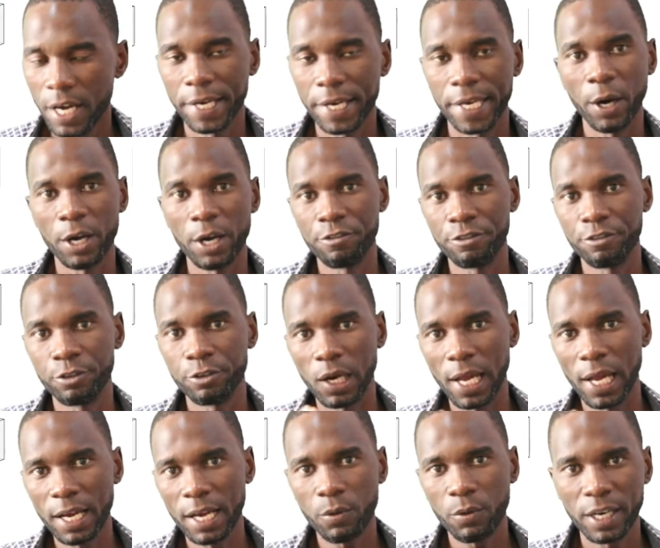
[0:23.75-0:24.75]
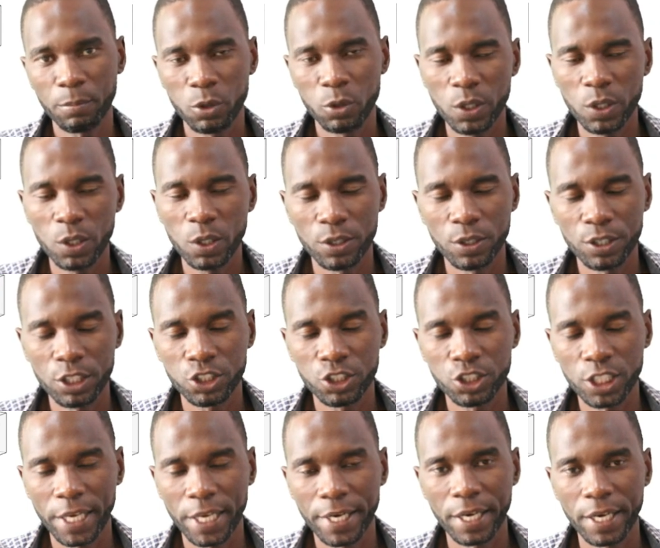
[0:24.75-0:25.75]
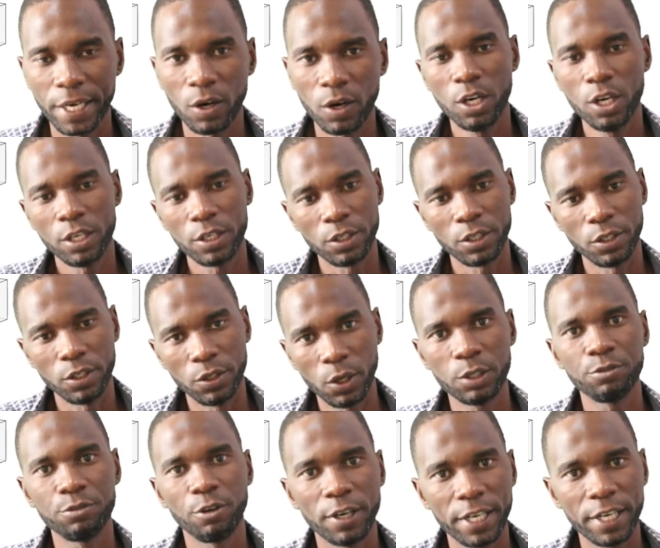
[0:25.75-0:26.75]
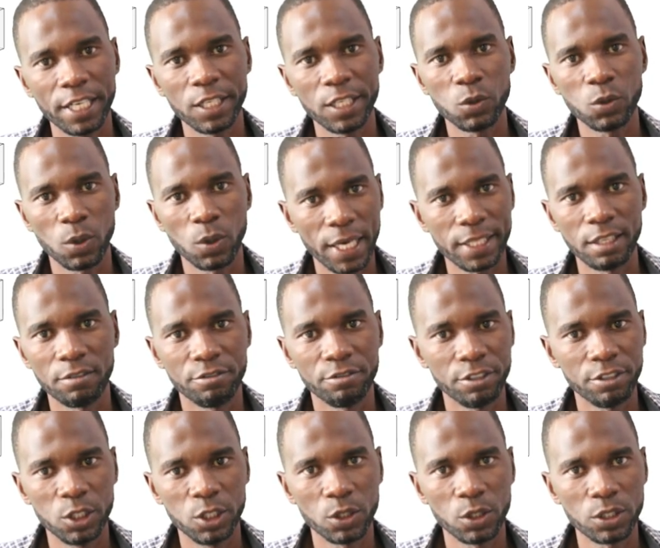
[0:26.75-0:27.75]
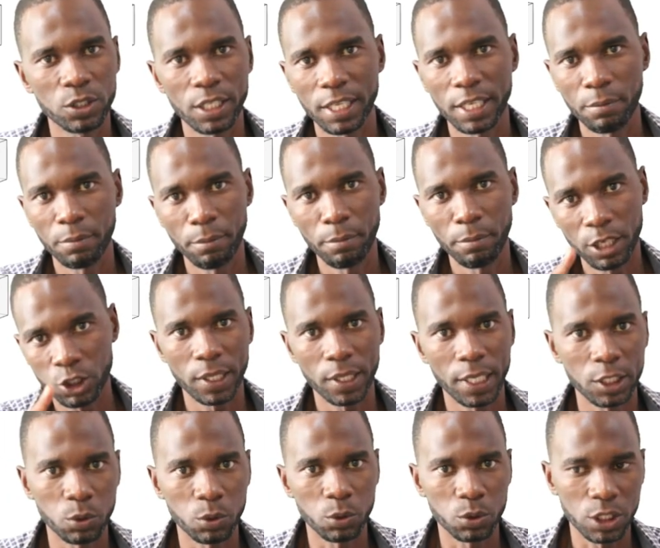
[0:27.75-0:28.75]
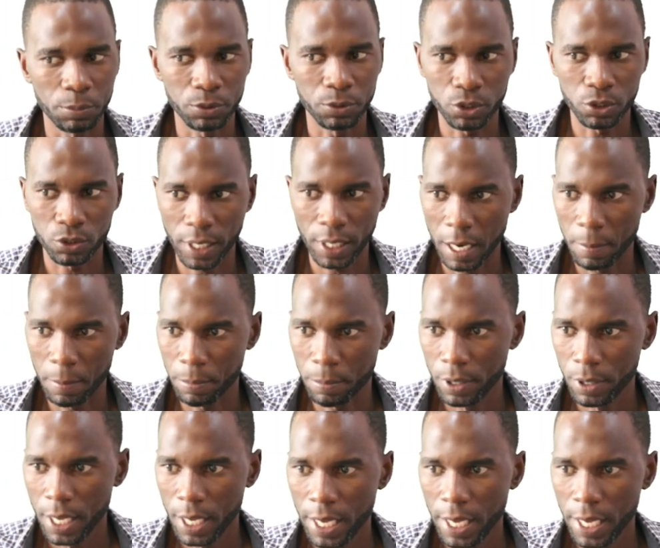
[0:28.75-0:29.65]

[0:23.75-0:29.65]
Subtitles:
Now, if you like what I'm doing on this channel, don't forget to like the videos and make sure that you subscribe.